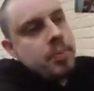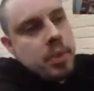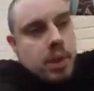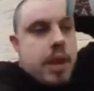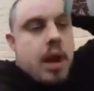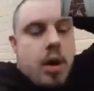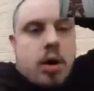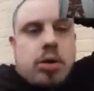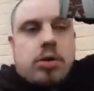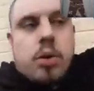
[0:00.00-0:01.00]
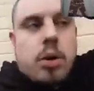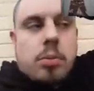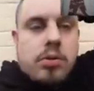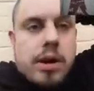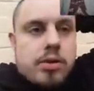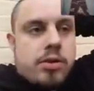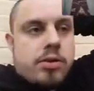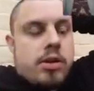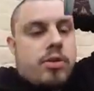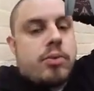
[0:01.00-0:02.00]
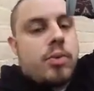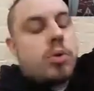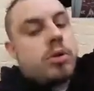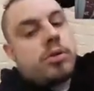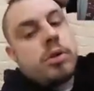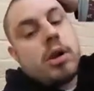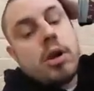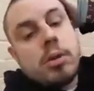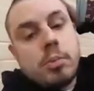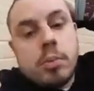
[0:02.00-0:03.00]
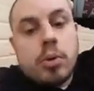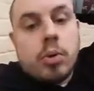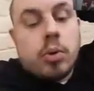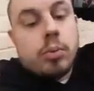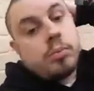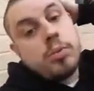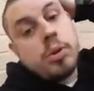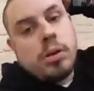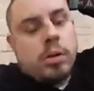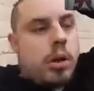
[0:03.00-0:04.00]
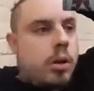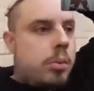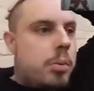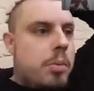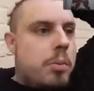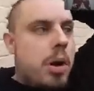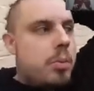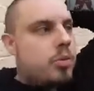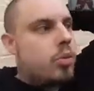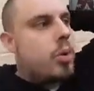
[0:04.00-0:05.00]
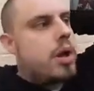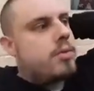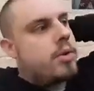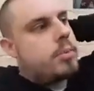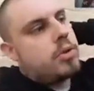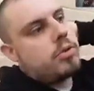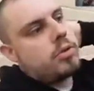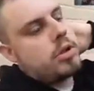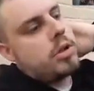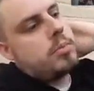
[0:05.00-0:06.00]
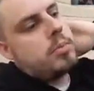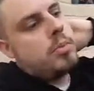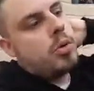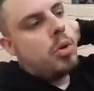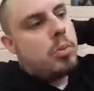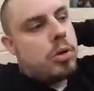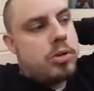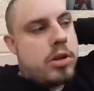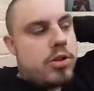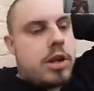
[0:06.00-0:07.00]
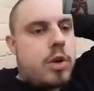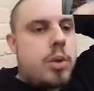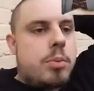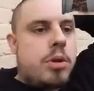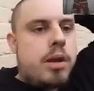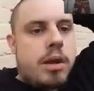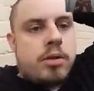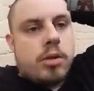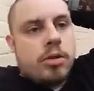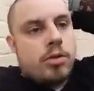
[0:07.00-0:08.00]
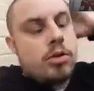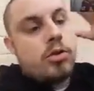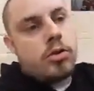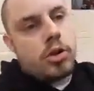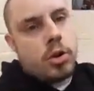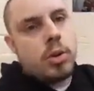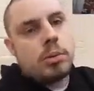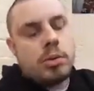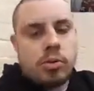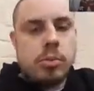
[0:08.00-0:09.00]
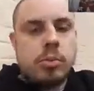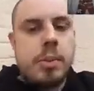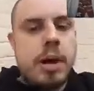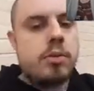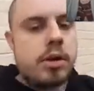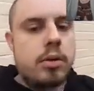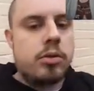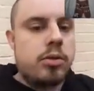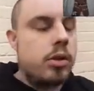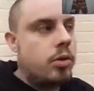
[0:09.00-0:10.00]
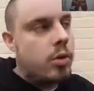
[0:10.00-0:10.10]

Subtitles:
yeah, I could do it on my radio station for you, so at home or at my mum's or whatever, because all my DJ equipment and studio equipment's at my parents' house, so